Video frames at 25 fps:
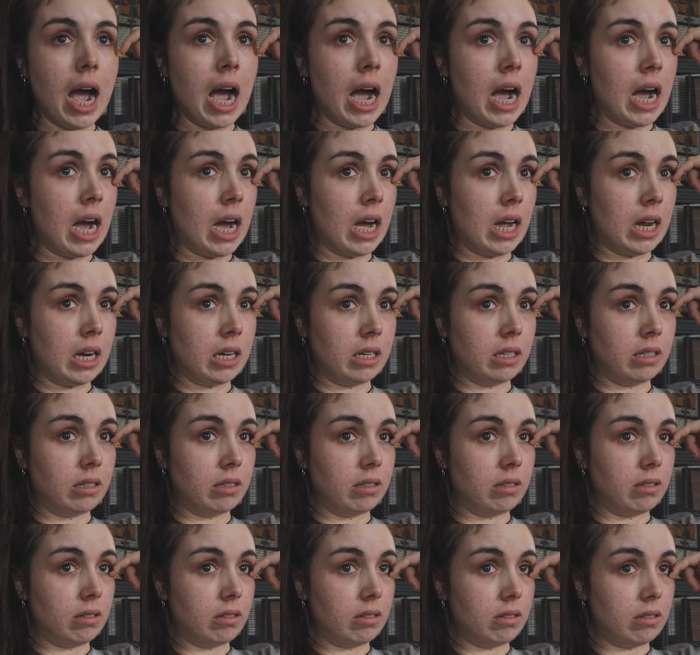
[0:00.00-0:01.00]

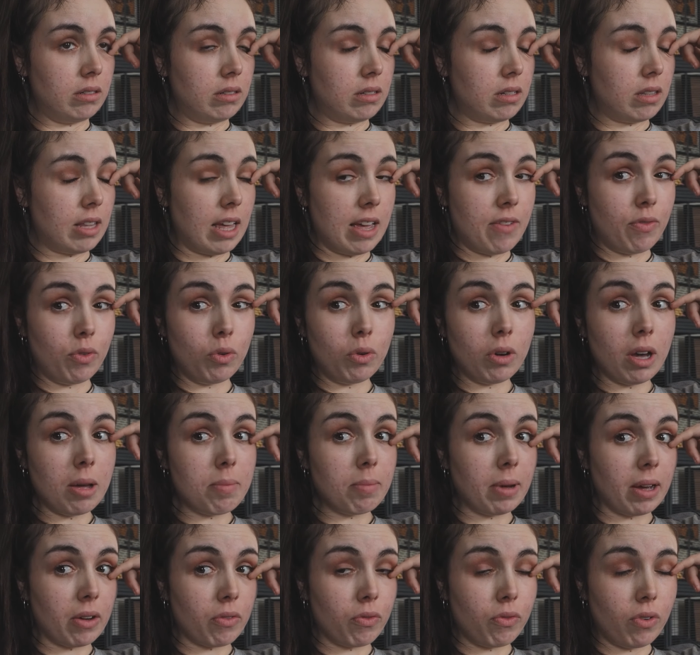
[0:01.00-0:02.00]
And they've all
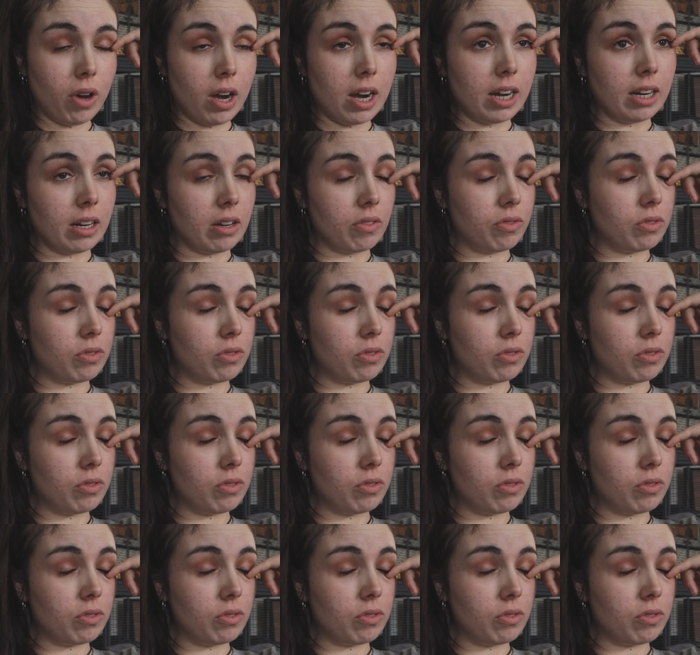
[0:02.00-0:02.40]
come back fine.